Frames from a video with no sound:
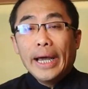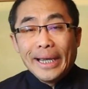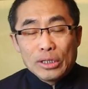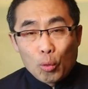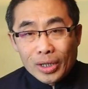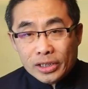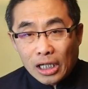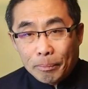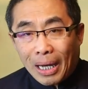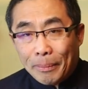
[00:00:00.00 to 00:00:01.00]
It was
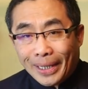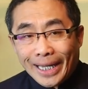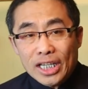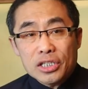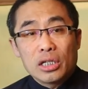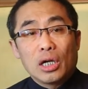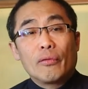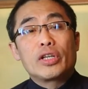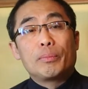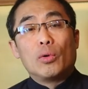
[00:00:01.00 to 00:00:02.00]
the publication
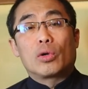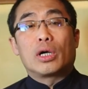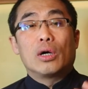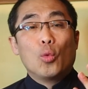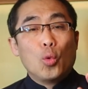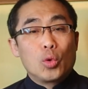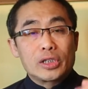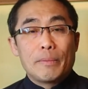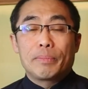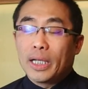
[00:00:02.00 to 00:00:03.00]
of the book Wu
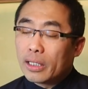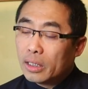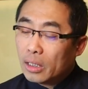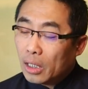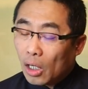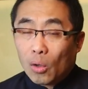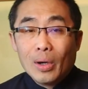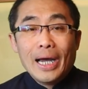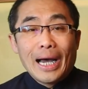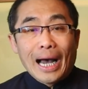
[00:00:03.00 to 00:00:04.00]
Zhen Pian
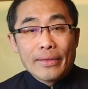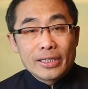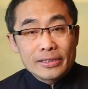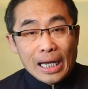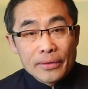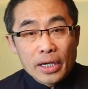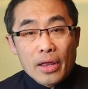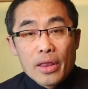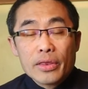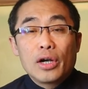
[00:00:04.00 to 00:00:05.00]
or
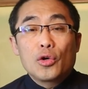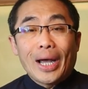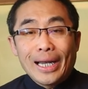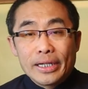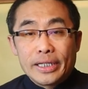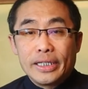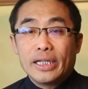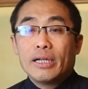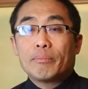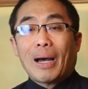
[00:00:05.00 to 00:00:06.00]
Understanding the
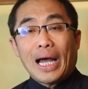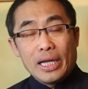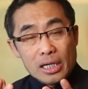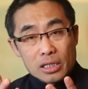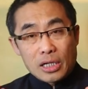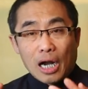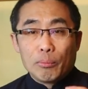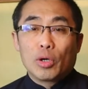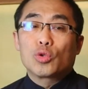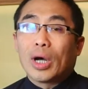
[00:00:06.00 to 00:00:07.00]
Reality by
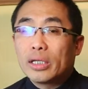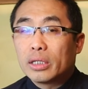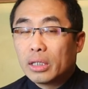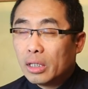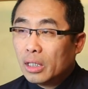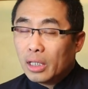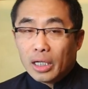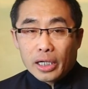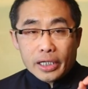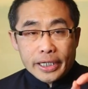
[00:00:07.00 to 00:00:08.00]
Zhang Boduan,
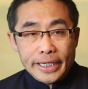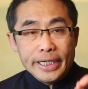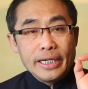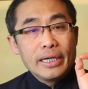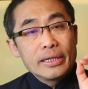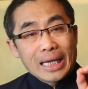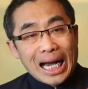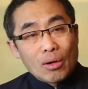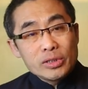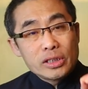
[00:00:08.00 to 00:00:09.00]
a key
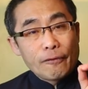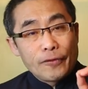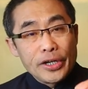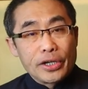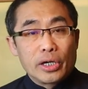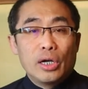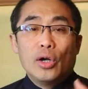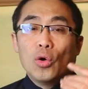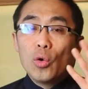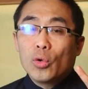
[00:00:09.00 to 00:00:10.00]
Daoist figure
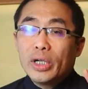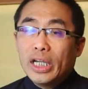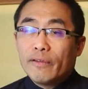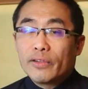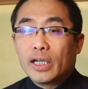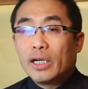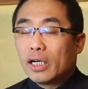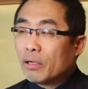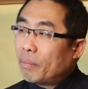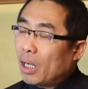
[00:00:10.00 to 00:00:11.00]
who lived
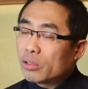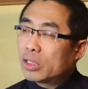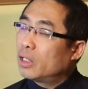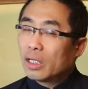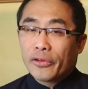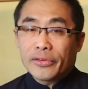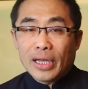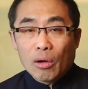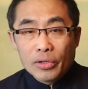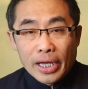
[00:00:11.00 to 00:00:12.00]
about
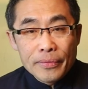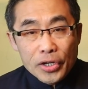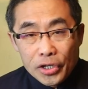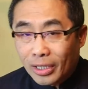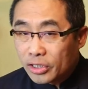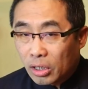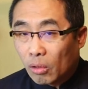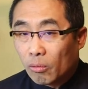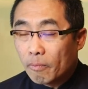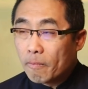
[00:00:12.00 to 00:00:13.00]
1,000 years
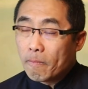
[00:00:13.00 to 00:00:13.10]
ago.